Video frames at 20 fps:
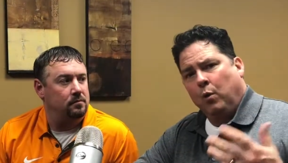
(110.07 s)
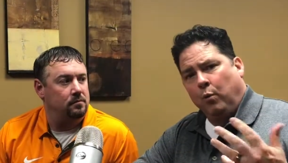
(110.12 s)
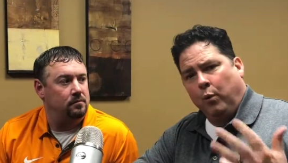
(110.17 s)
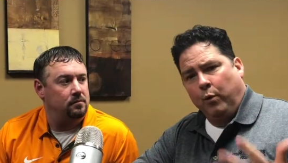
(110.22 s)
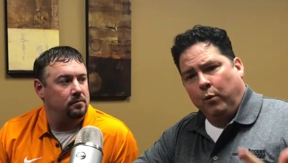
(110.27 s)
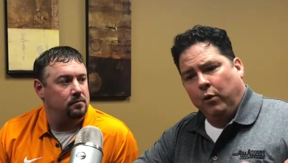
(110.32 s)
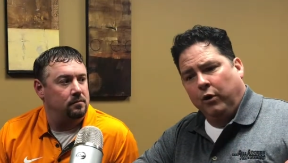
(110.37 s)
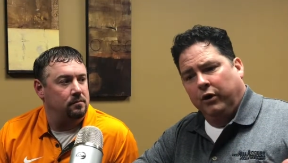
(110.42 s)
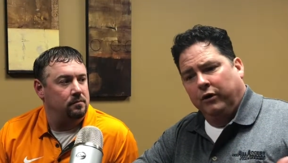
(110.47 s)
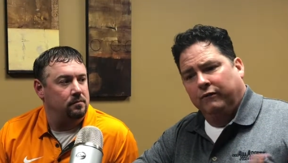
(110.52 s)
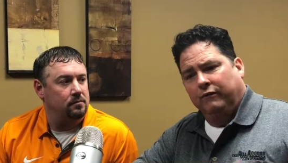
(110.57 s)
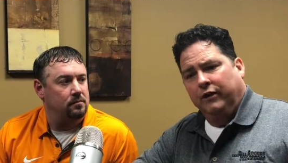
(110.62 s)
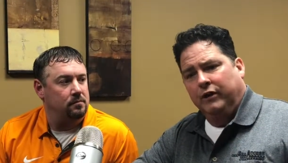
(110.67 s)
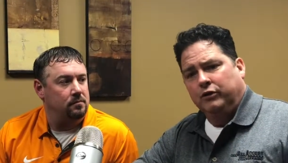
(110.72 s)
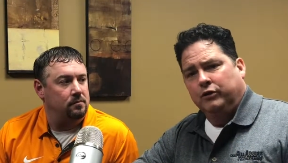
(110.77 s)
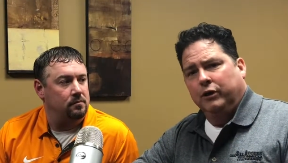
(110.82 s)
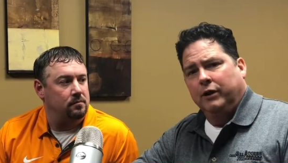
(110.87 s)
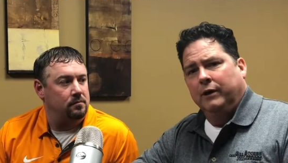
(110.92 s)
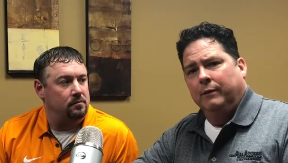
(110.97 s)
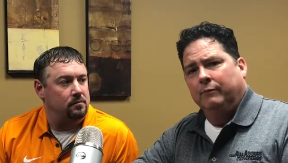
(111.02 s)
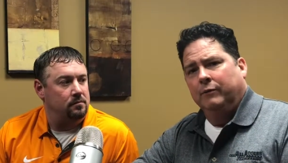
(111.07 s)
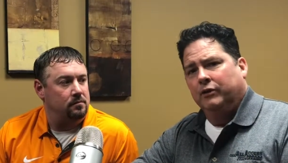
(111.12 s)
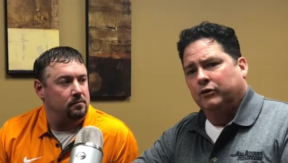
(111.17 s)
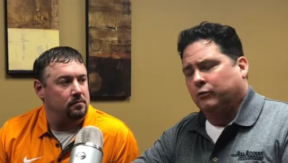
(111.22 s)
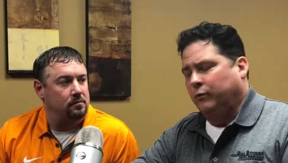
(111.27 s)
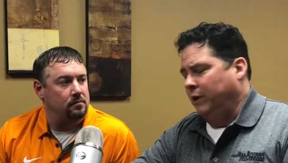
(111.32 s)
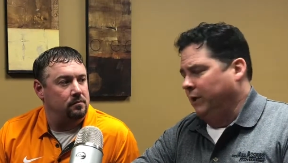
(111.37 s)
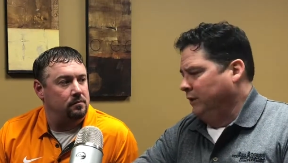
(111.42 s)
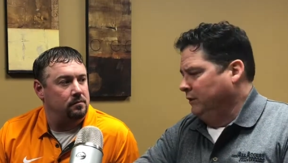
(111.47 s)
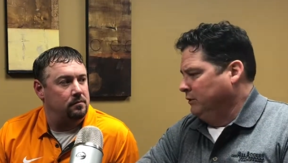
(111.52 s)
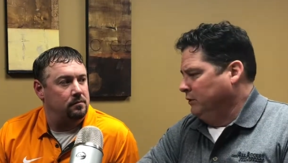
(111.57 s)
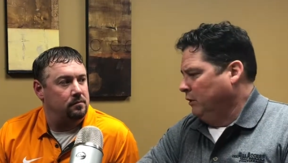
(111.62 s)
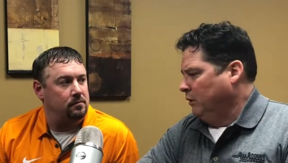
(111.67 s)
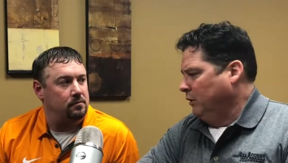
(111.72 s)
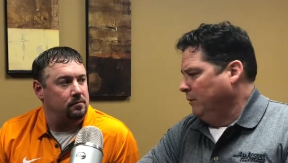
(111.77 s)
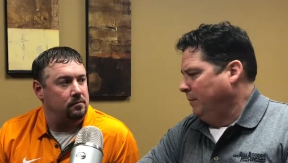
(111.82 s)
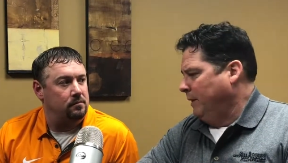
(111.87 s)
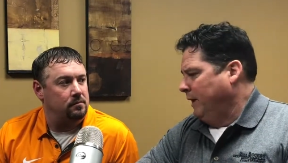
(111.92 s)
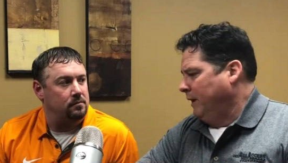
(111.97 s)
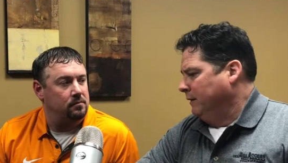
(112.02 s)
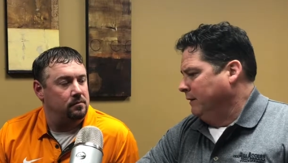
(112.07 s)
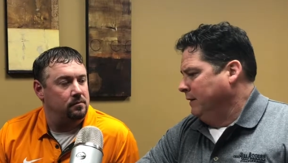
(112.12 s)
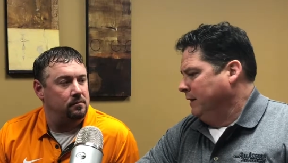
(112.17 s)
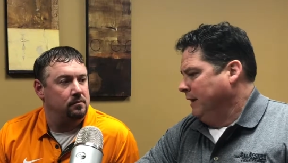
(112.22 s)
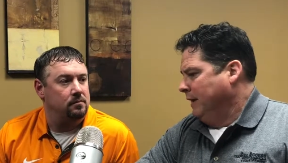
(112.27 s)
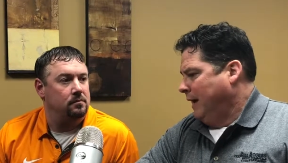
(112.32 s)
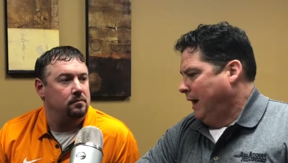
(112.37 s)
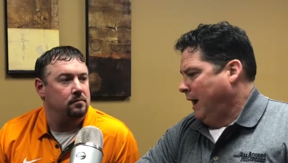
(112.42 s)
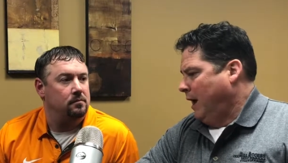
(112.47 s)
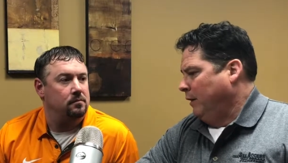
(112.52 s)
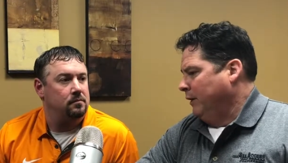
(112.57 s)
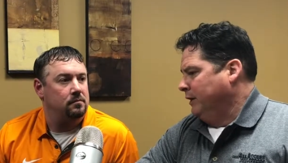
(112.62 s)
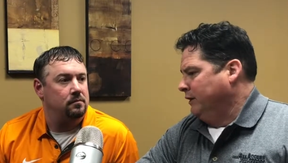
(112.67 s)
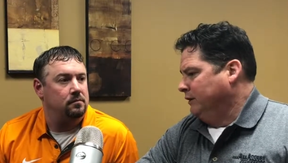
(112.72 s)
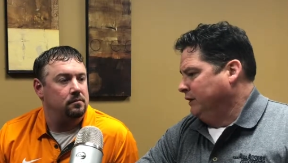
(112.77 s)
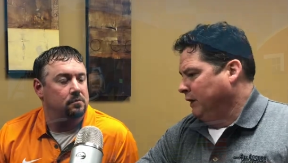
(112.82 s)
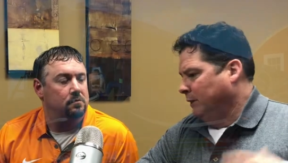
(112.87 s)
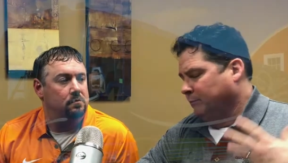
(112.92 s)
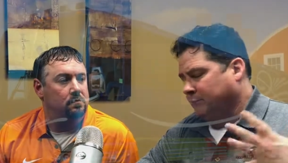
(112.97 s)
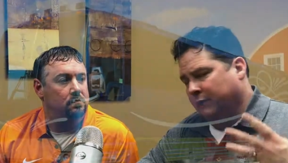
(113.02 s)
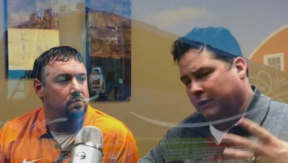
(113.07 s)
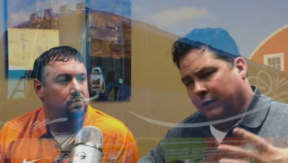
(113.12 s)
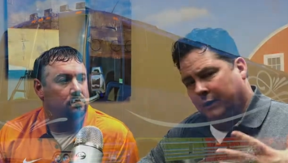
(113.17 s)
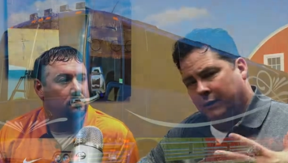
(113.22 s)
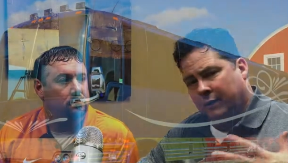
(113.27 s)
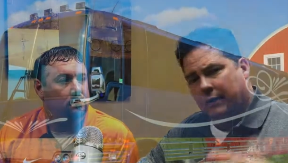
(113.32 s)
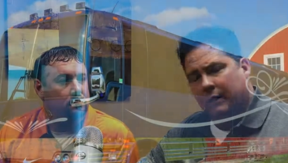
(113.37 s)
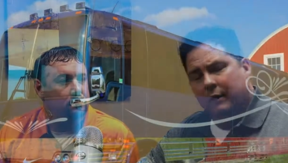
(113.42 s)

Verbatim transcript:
Speaker 1: we wanted to feature him this week and talk about how he's helped uh,